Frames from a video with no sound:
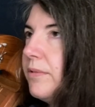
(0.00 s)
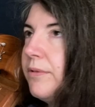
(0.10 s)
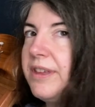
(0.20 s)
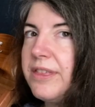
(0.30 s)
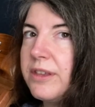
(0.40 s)

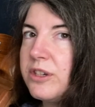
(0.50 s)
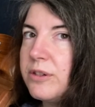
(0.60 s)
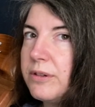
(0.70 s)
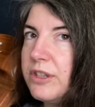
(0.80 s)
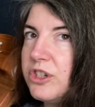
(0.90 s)
width is
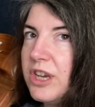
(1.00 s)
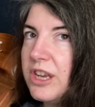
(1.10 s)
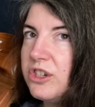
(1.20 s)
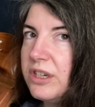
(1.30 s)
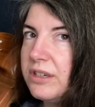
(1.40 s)

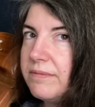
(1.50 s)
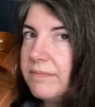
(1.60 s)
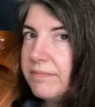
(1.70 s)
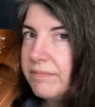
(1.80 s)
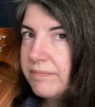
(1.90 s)
changing.
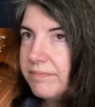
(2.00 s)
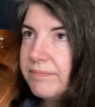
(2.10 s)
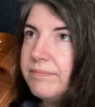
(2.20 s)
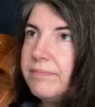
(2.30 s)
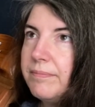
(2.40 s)

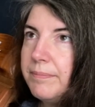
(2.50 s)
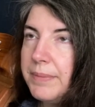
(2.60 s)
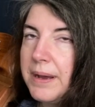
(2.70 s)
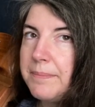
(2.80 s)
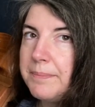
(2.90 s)

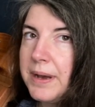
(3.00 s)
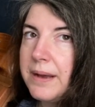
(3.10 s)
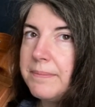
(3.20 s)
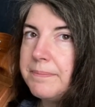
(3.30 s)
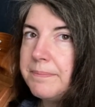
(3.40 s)
Pam,
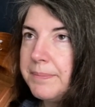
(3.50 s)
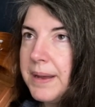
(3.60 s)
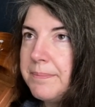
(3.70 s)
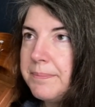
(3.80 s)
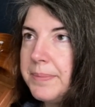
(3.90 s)
pam,
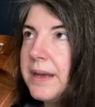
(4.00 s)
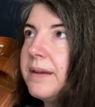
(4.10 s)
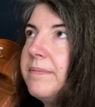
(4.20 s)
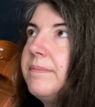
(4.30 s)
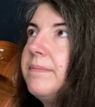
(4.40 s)
pam,
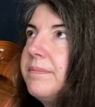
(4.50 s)
pam.